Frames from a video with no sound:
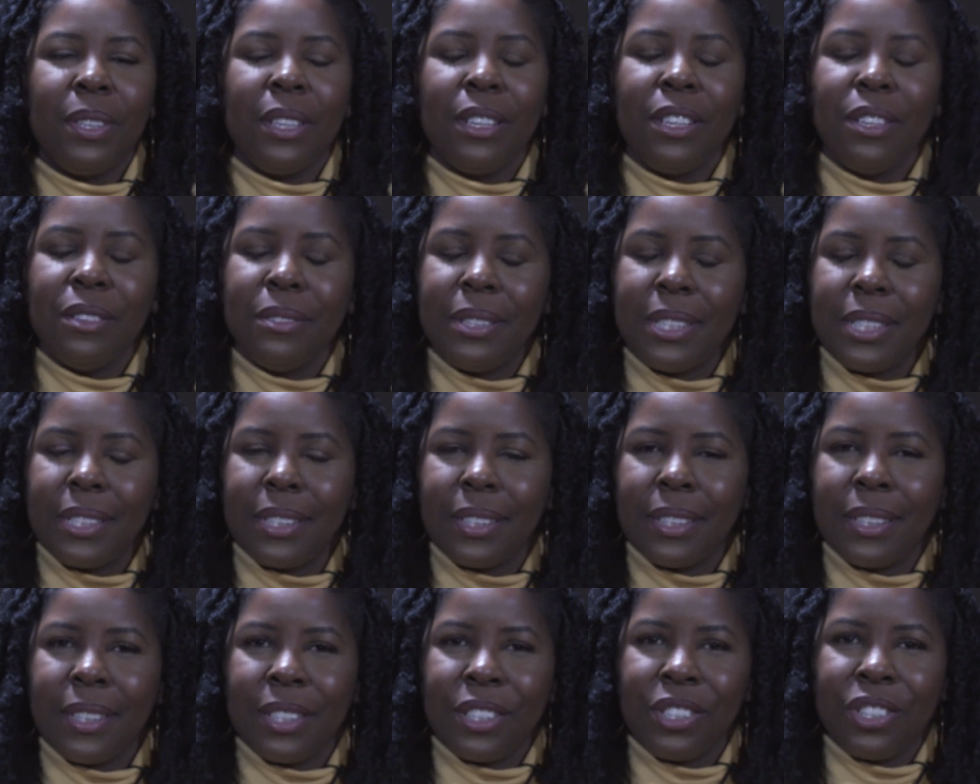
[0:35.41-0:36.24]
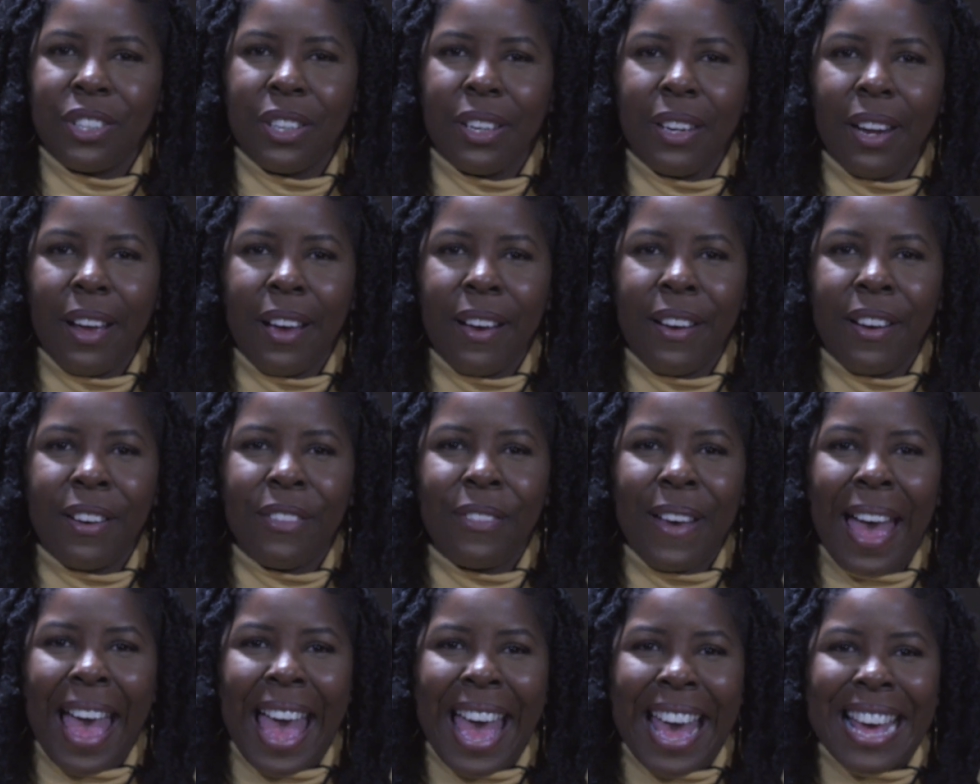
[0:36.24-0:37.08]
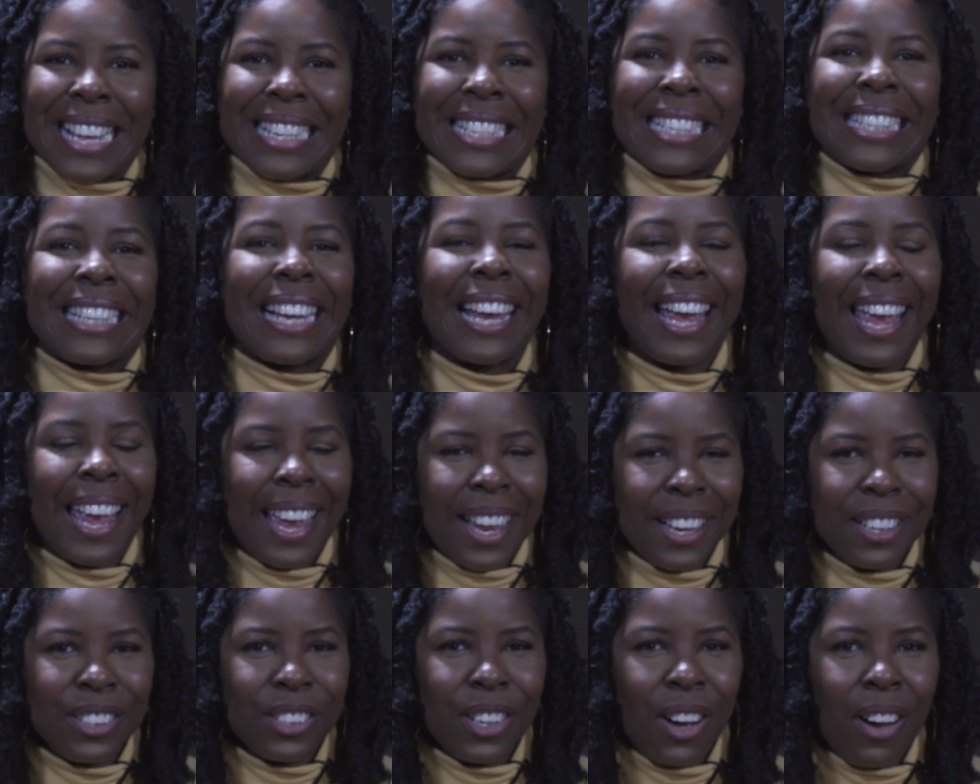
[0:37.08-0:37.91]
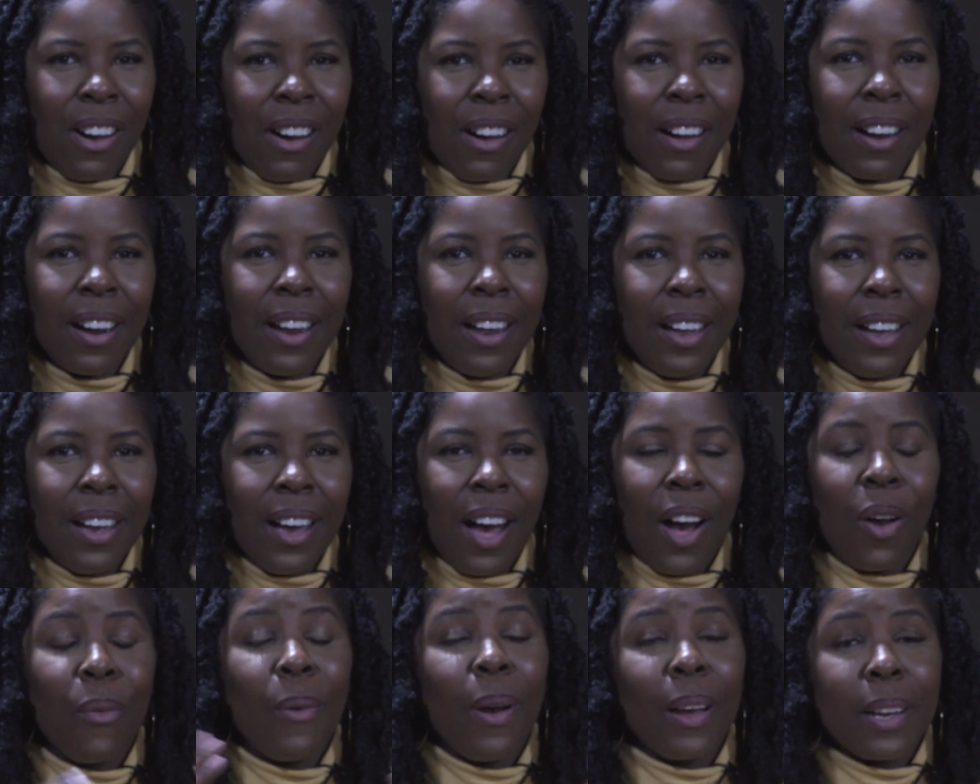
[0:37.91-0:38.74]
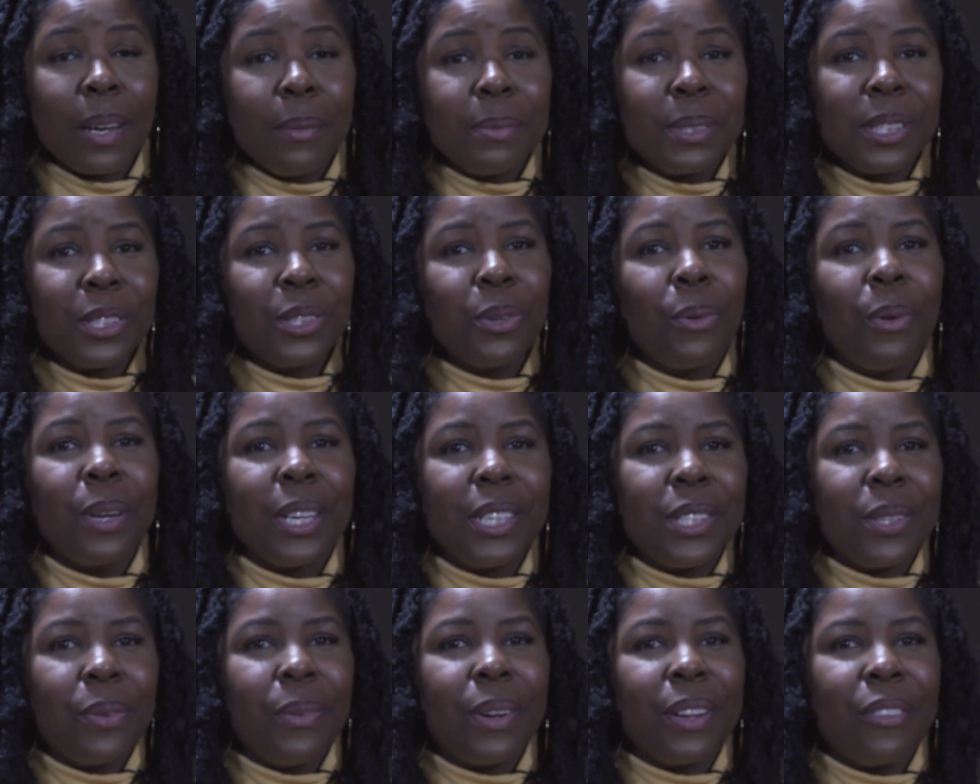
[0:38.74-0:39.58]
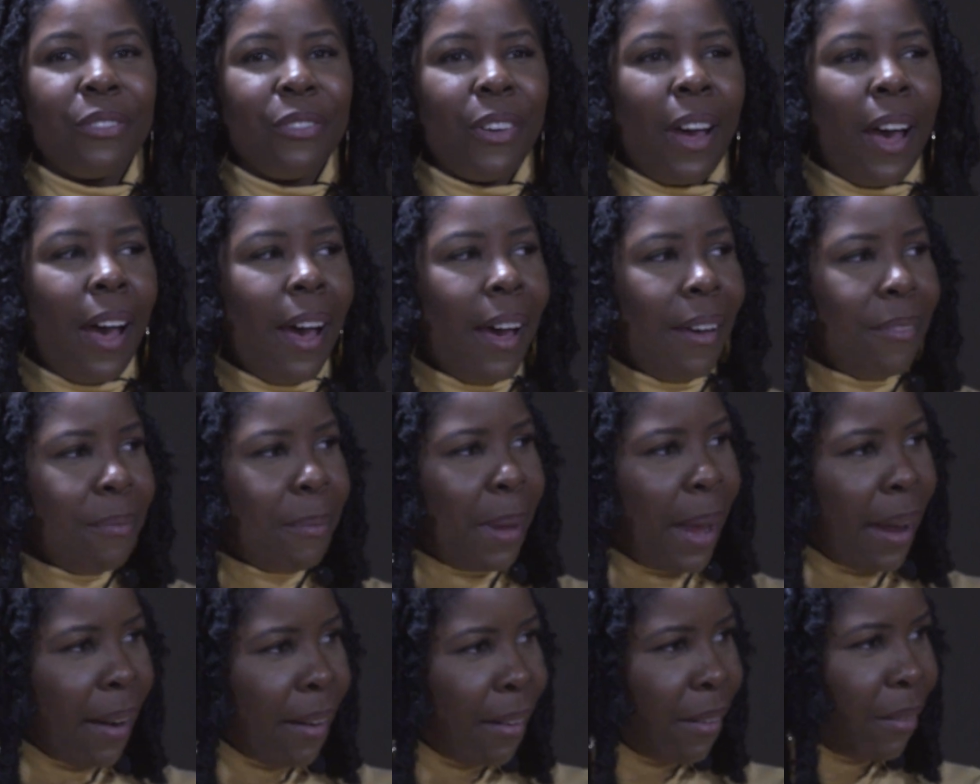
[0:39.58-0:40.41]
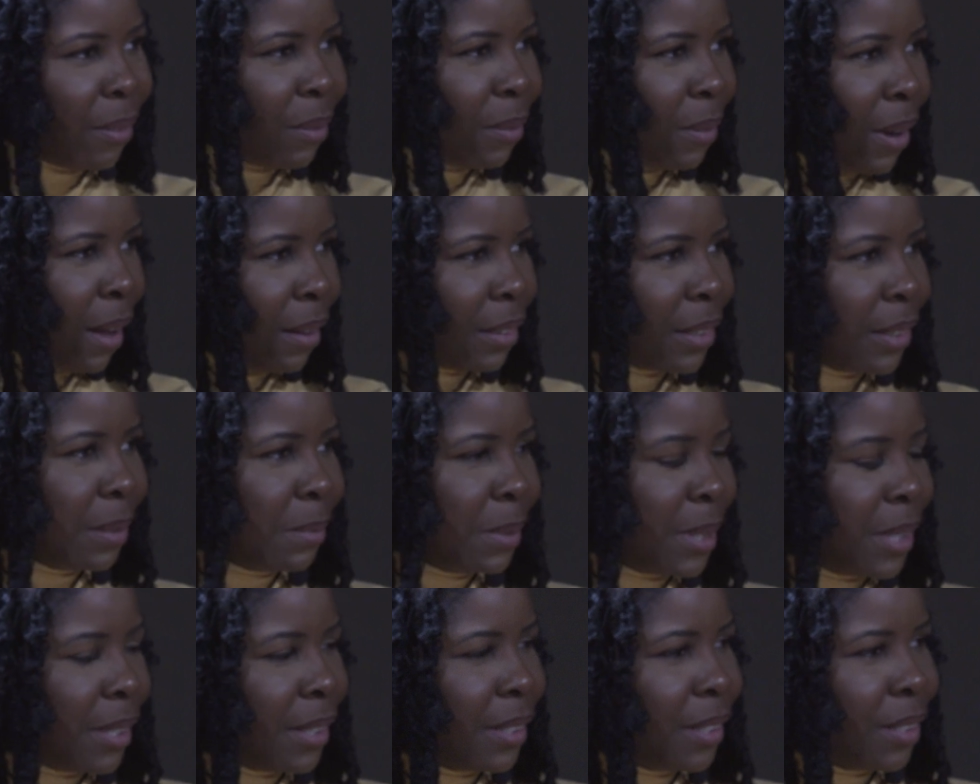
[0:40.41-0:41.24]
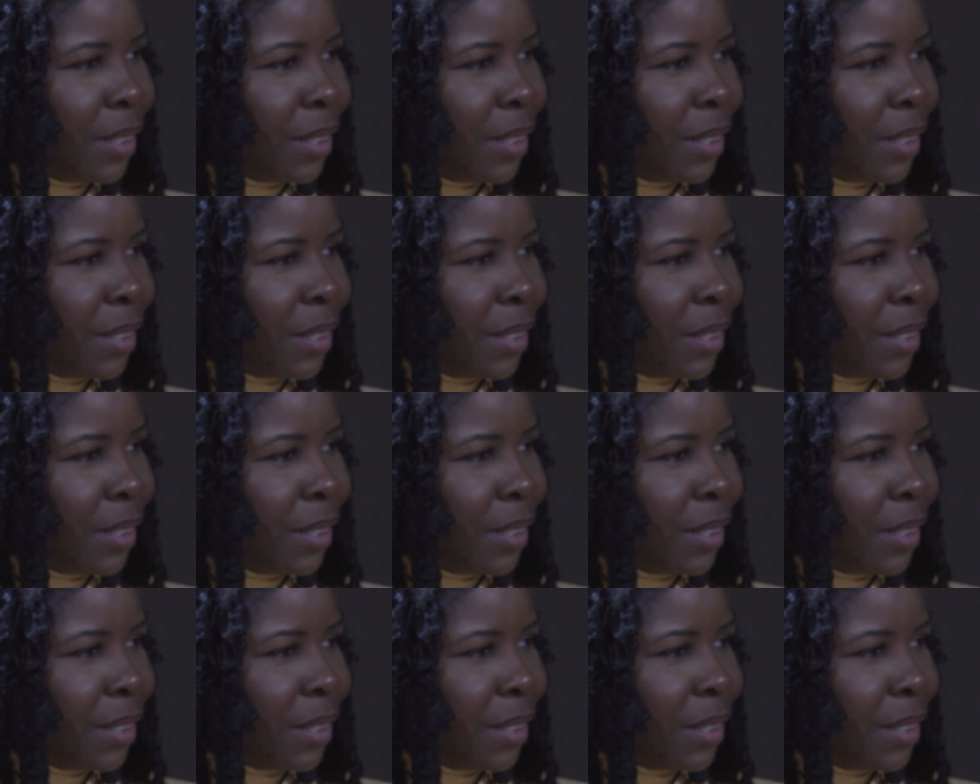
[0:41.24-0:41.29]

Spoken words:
the newest edition of Ask Antar. Welcome to 2025. Mayor, welcome to